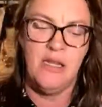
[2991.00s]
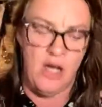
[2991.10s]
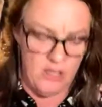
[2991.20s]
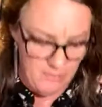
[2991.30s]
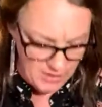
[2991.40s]

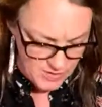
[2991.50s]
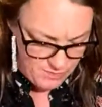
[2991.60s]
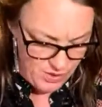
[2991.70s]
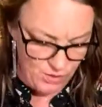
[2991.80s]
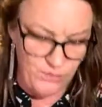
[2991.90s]
not the most
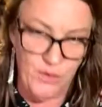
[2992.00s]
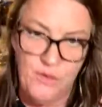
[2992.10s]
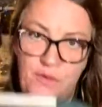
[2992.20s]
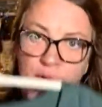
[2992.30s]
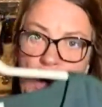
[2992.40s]
beautiful
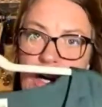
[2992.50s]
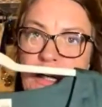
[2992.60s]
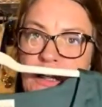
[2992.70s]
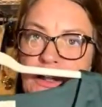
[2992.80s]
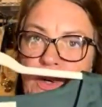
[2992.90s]
forest